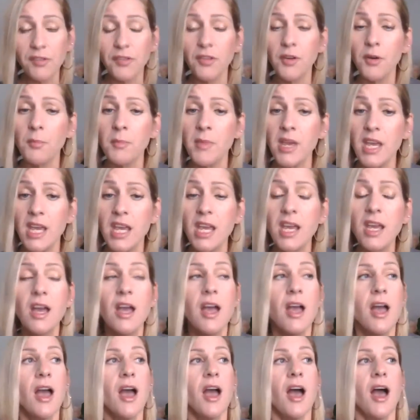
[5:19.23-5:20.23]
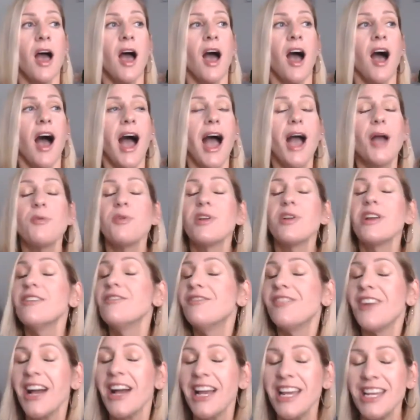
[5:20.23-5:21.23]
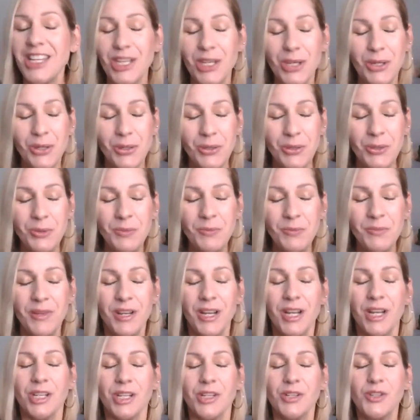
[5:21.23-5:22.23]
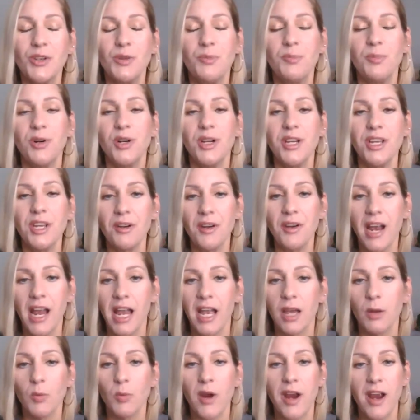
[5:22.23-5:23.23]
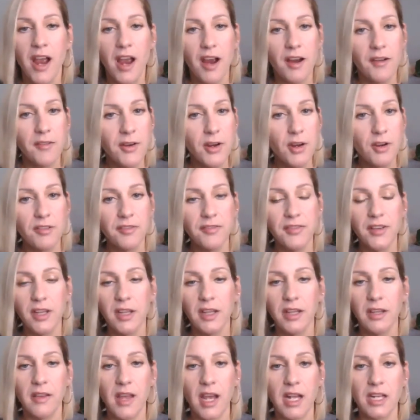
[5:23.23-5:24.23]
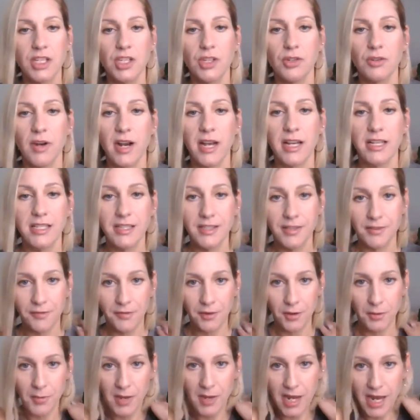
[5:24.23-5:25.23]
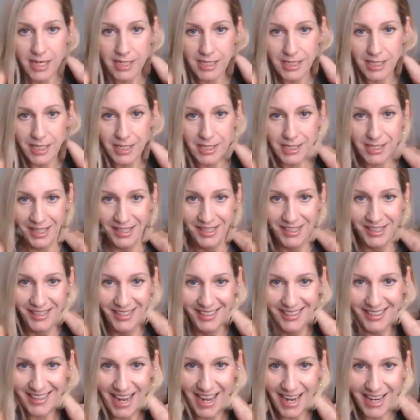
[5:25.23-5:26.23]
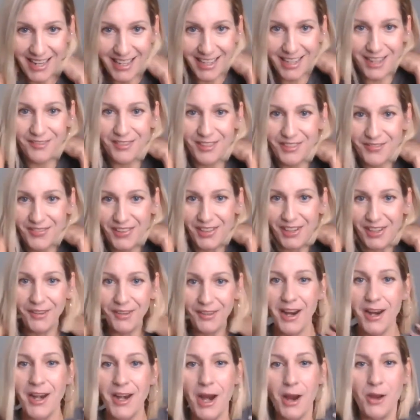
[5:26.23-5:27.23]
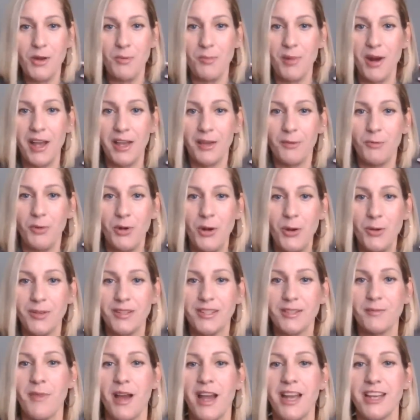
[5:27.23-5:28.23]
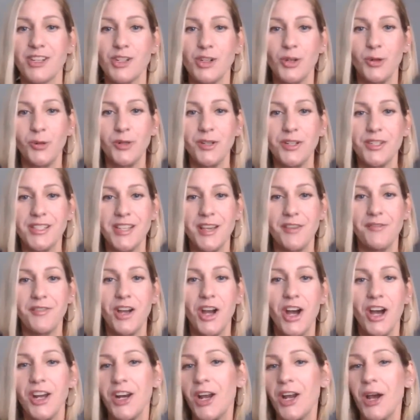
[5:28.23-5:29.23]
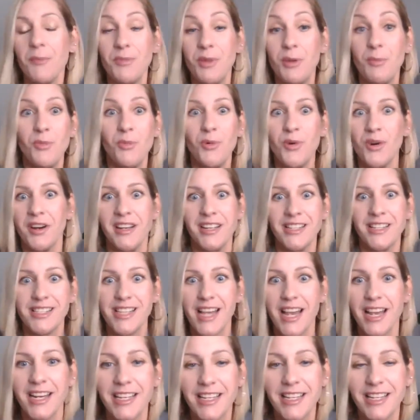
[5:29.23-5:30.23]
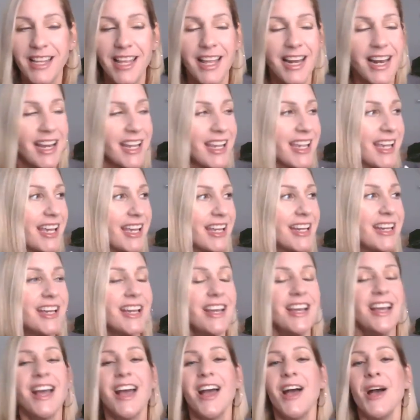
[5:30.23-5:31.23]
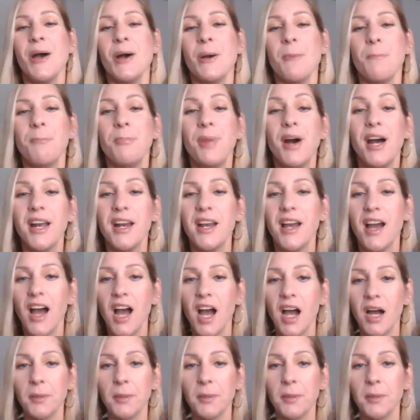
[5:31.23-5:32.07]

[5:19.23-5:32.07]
for me, I would invite you to put your hand wherever you're feeling that stress. For me, I tend to, I can even feel it right now. You probably have noticed my shoulders have gone up the more excited that I get. But